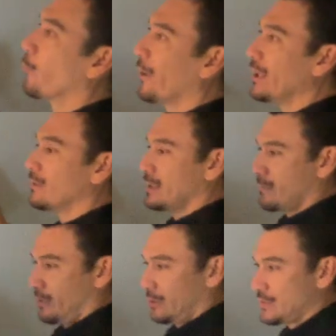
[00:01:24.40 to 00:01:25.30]
real
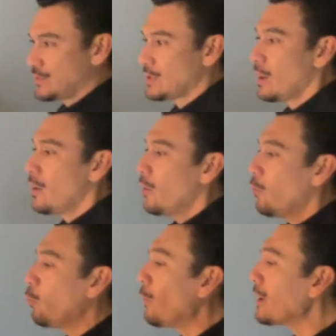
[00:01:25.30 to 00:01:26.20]
numbers.
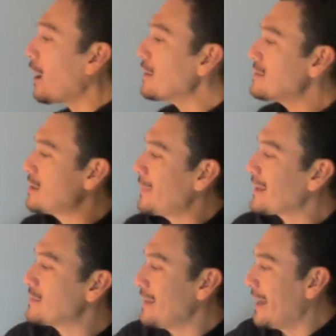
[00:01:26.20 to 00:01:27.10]
What are some
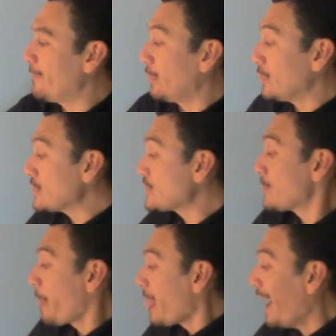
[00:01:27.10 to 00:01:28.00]
examples
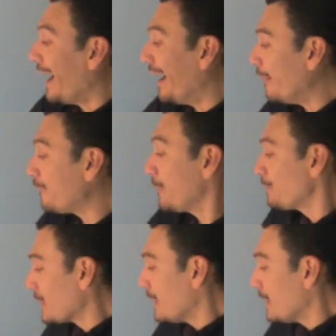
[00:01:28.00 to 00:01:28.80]
of